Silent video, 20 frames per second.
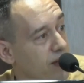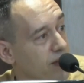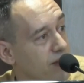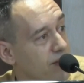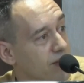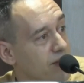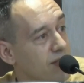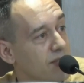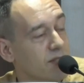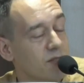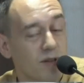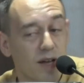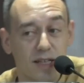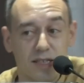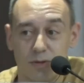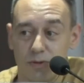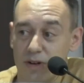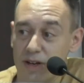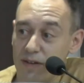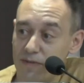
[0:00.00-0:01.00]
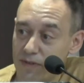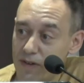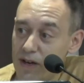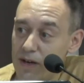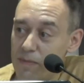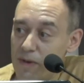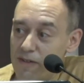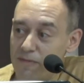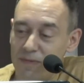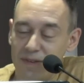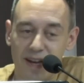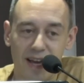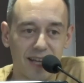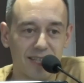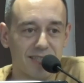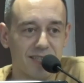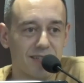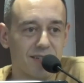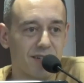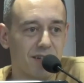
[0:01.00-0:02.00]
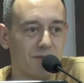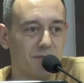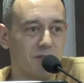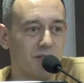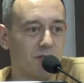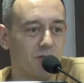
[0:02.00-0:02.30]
You see, so that's where I've come. I've been asked to come and